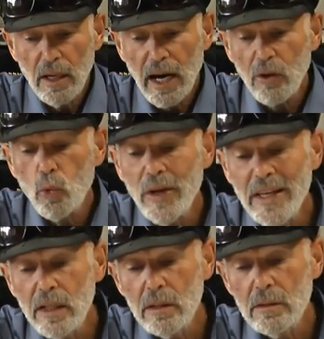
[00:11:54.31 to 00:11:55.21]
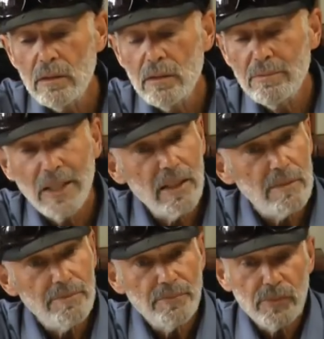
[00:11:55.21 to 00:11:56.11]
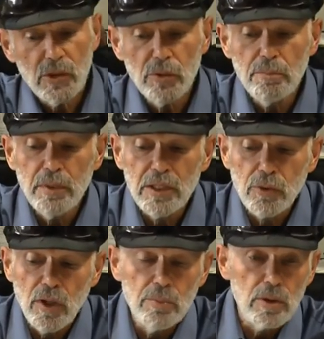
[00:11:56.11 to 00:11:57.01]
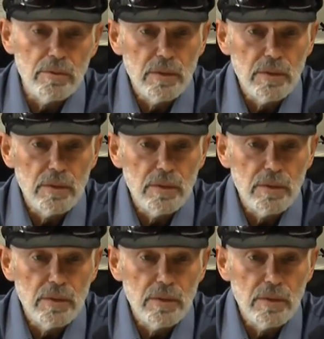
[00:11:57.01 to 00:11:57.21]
are weak, well, you're in big trouble.